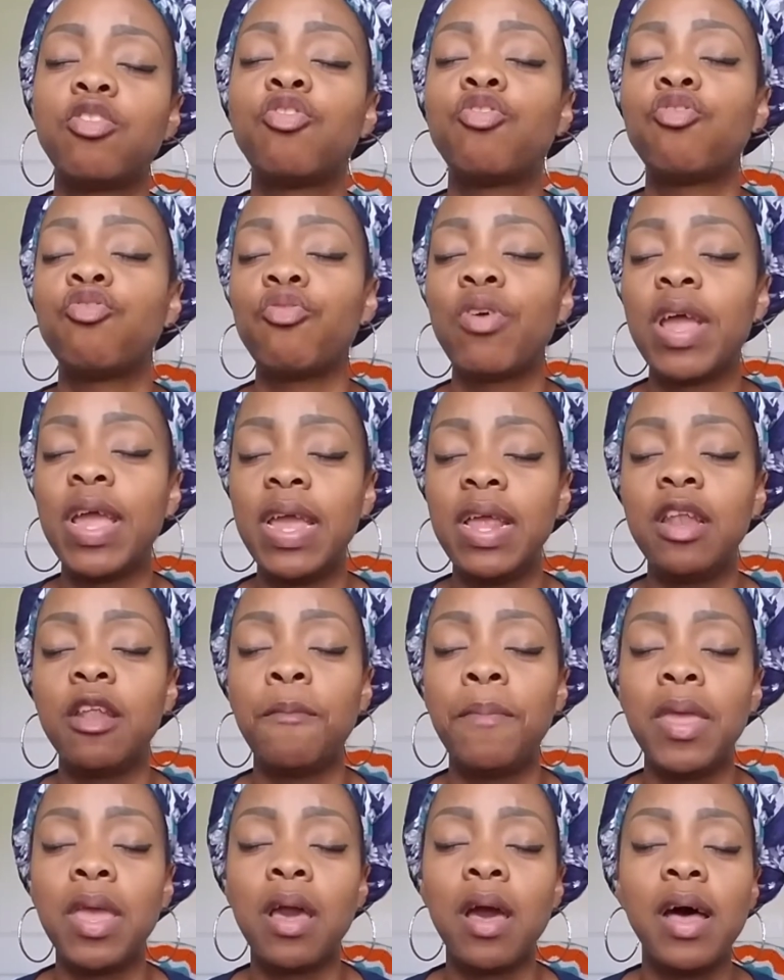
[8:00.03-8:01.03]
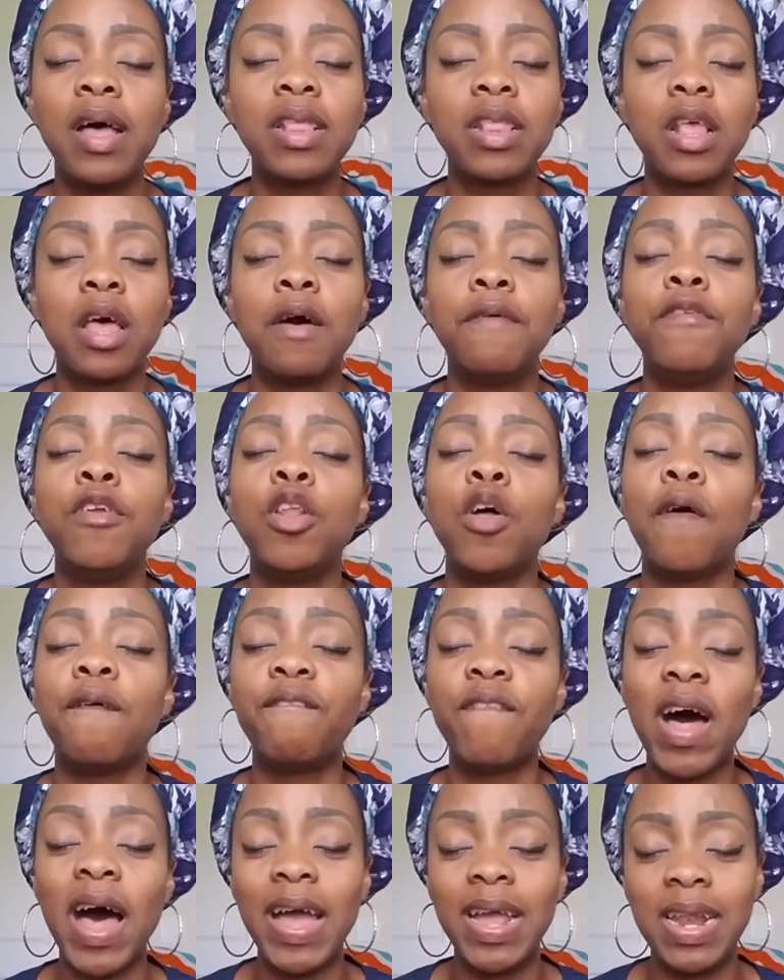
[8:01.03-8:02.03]
strained because of, you know,
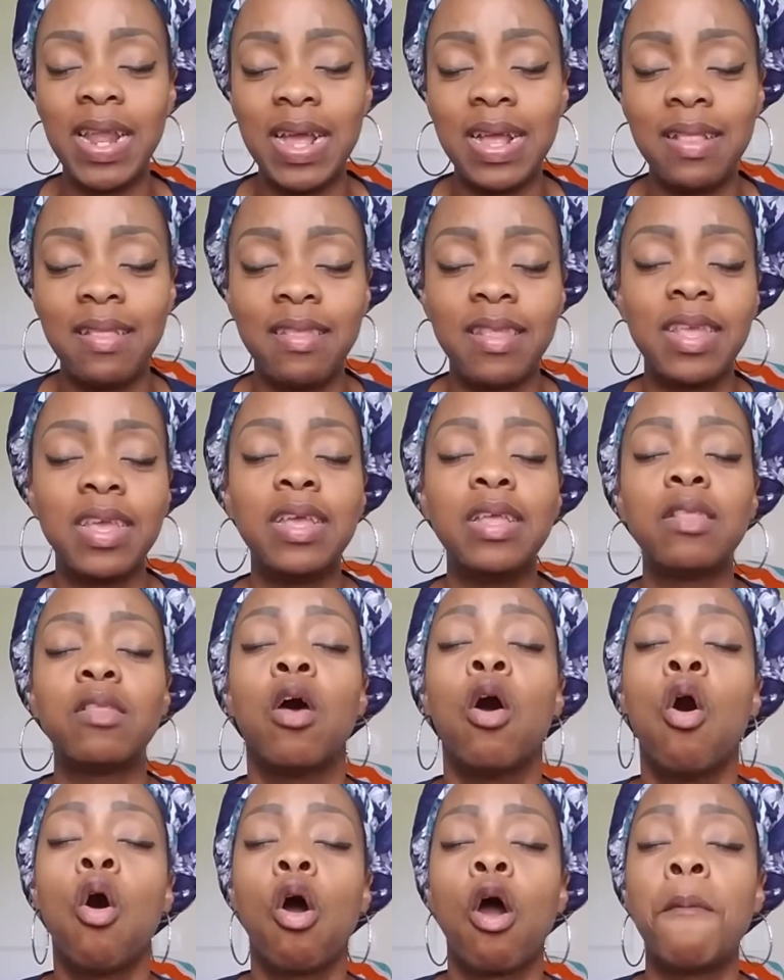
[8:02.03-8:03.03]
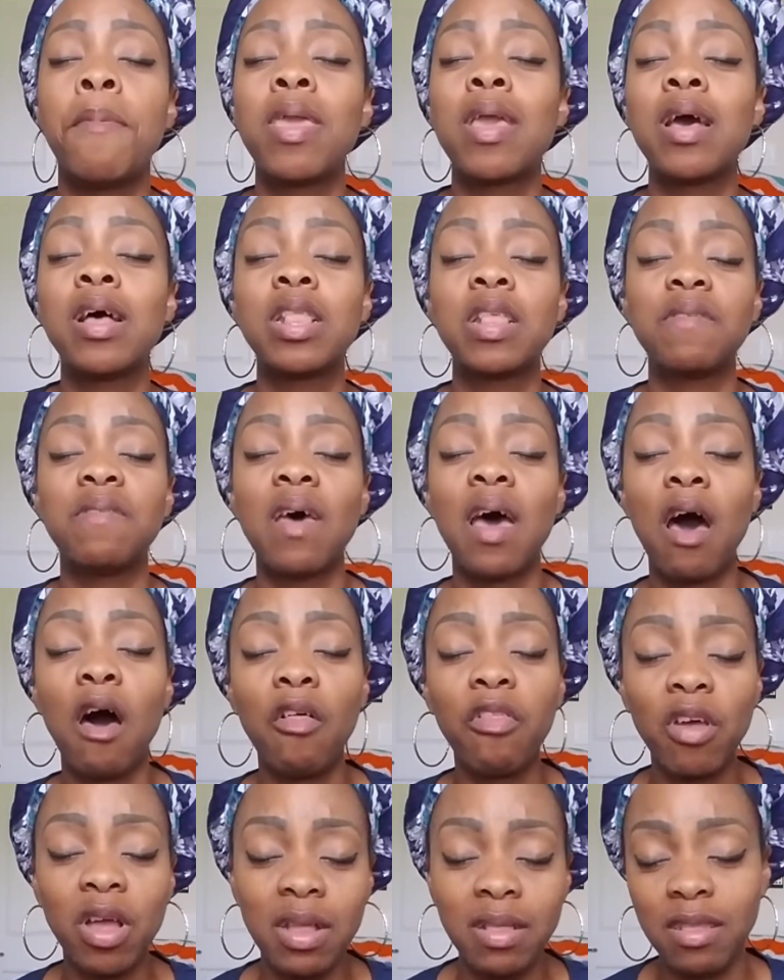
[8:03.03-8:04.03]
finances or because of
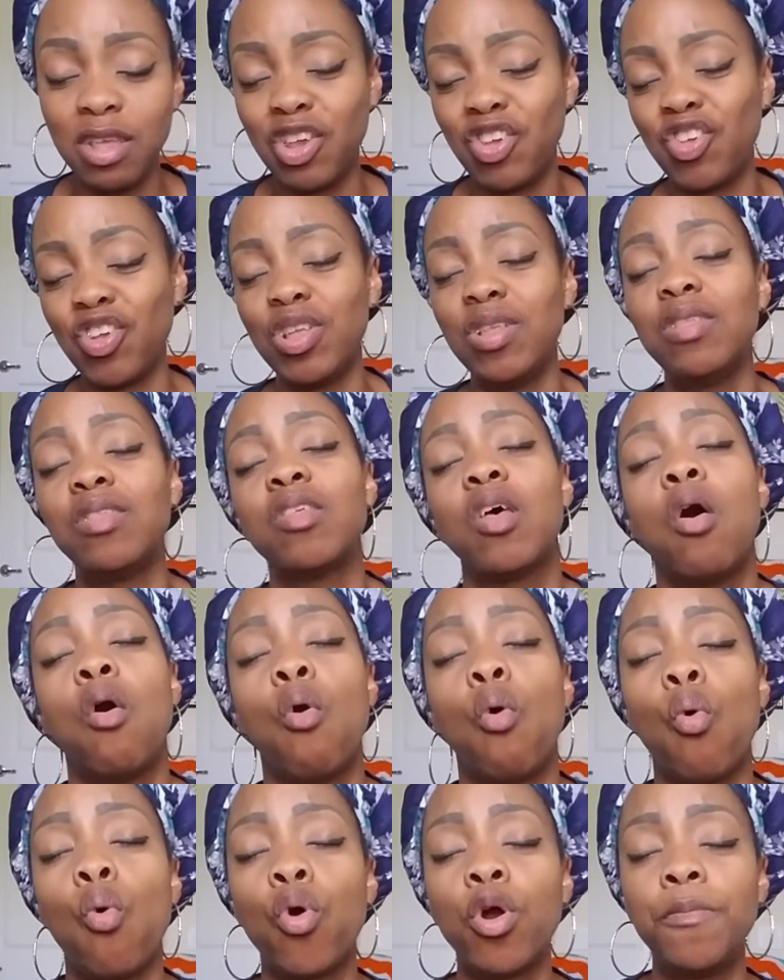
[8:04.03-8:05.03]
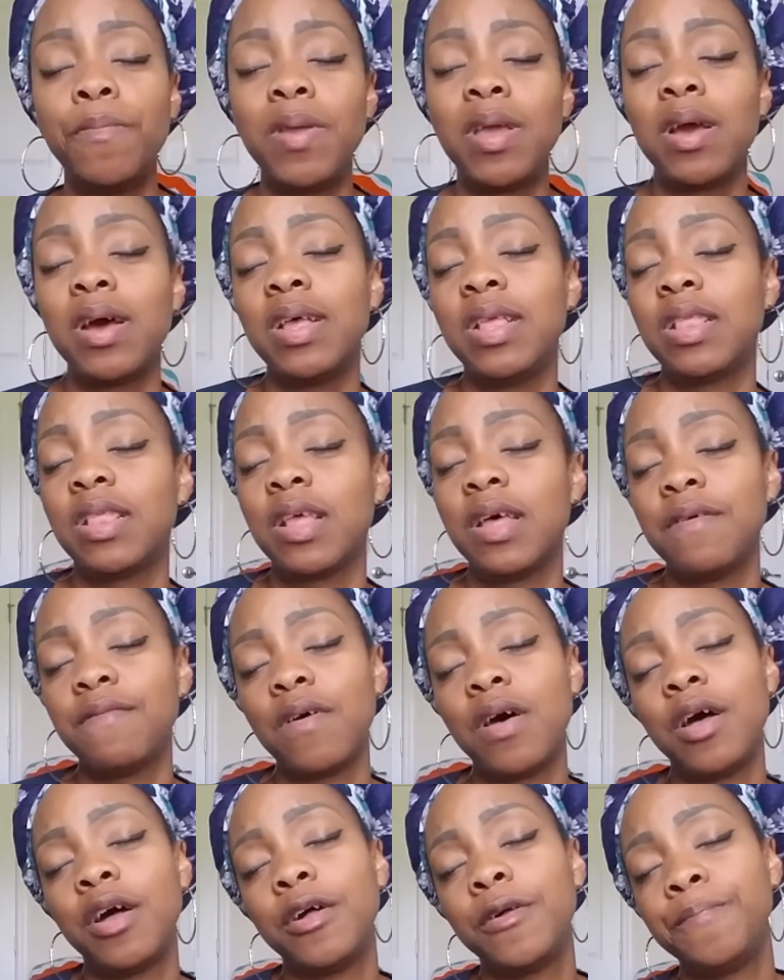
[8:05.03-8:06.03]
health conditions or because of,
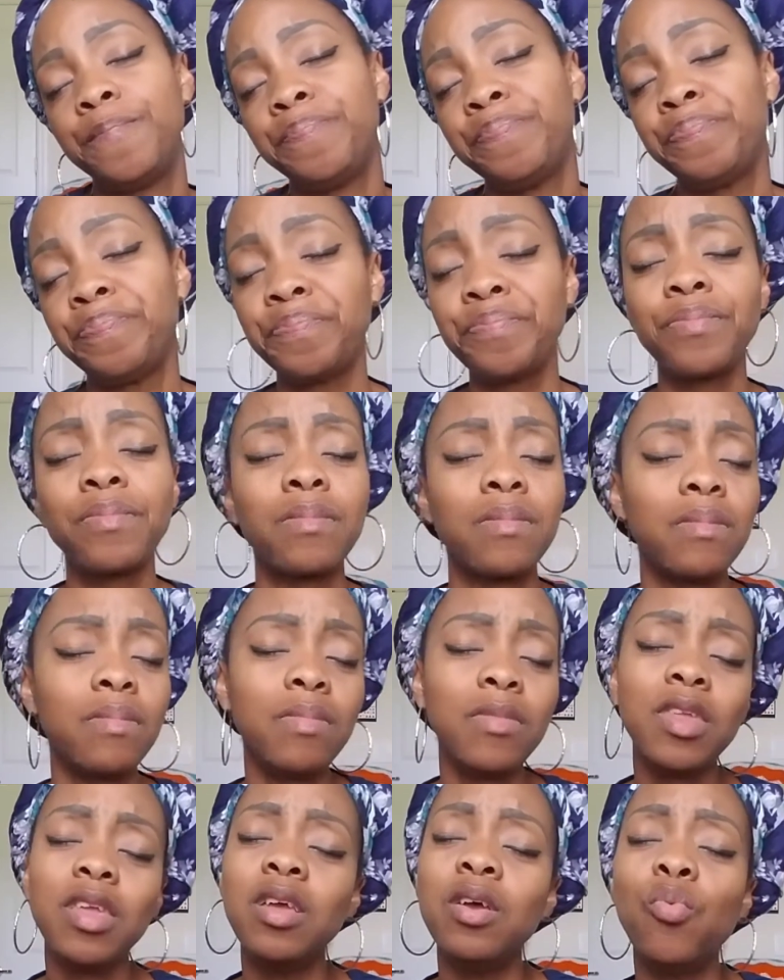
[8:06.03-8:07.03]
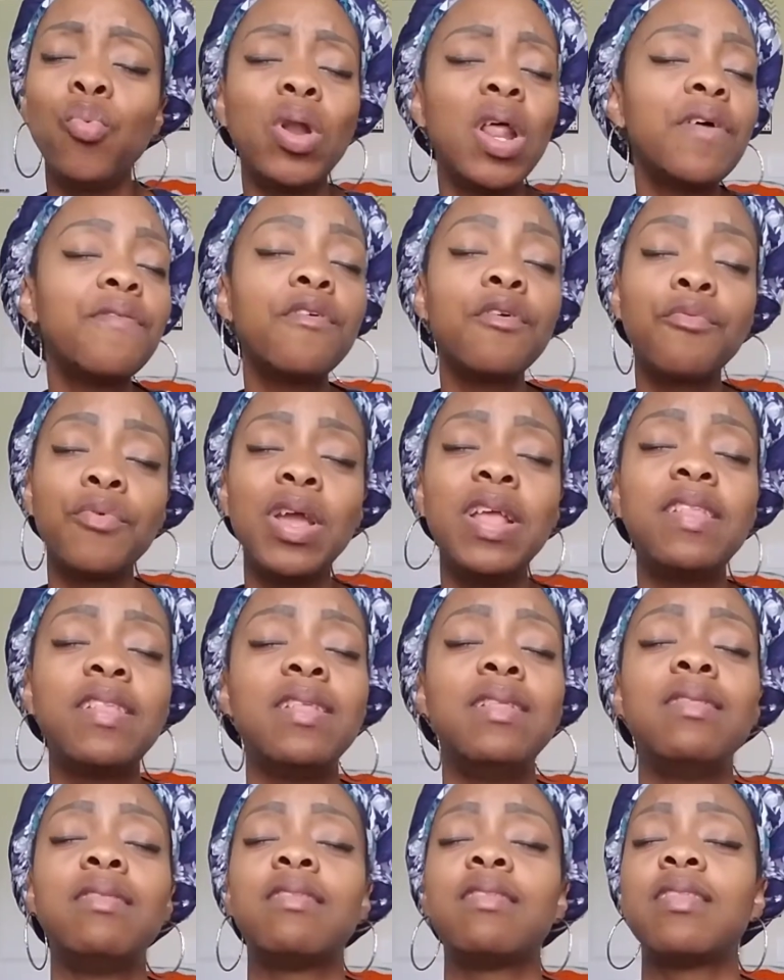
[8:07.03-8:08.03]
um, whatever
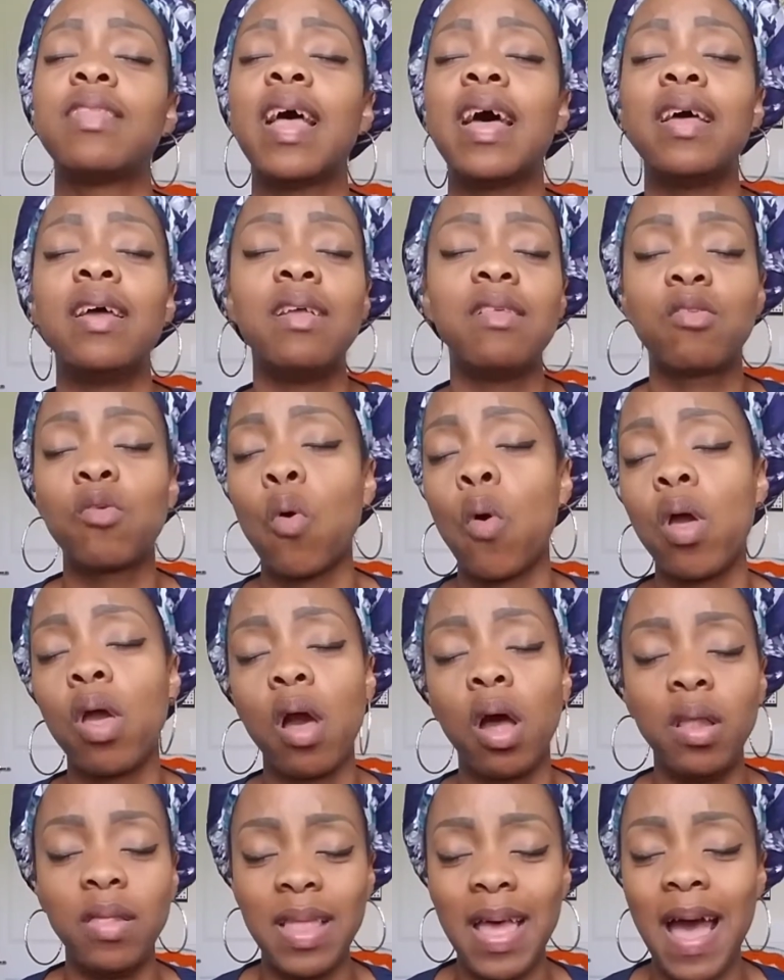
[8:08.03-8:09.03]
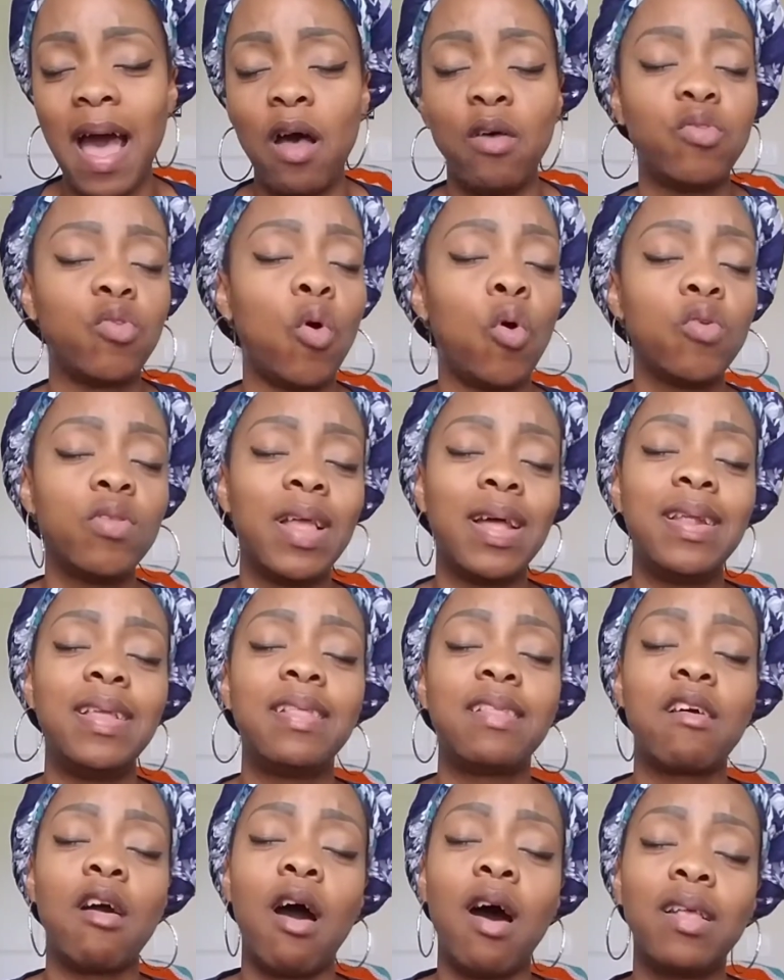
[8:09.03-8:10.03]
reasons that is going on in the household that
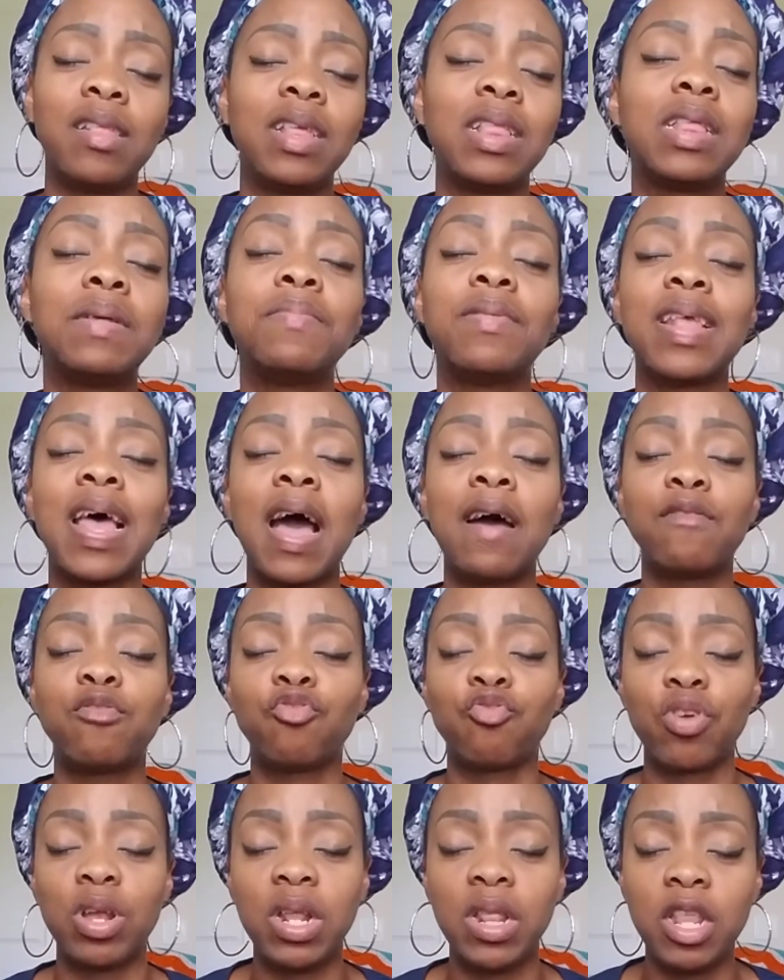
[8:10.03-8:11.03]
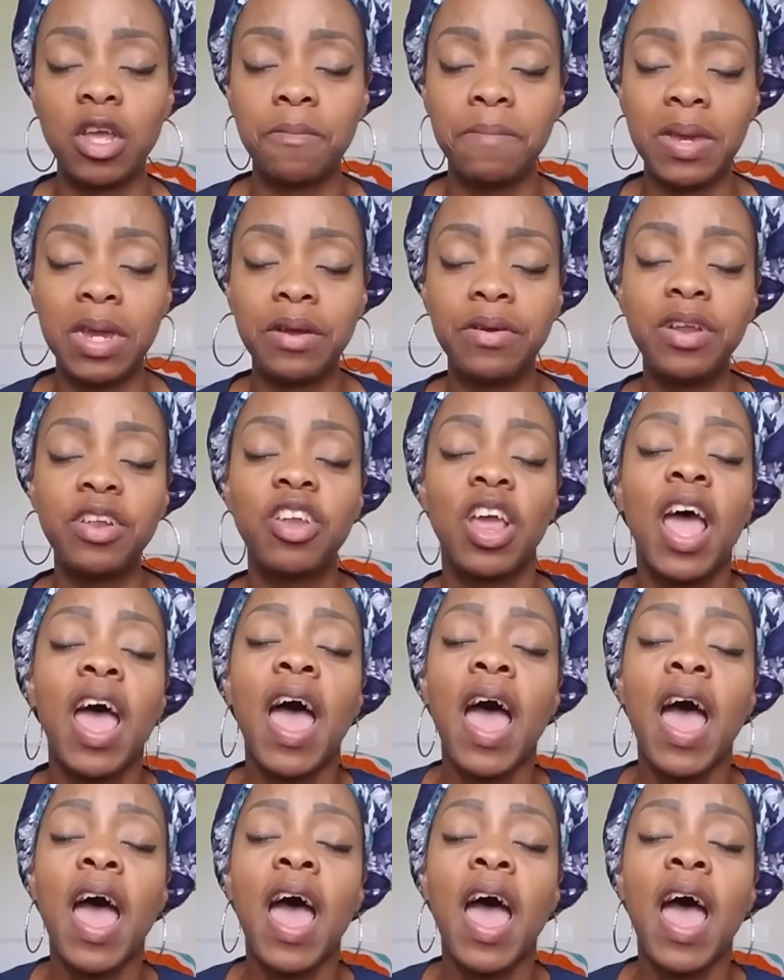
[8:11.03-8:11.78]
is causing them to have strain in their marriage.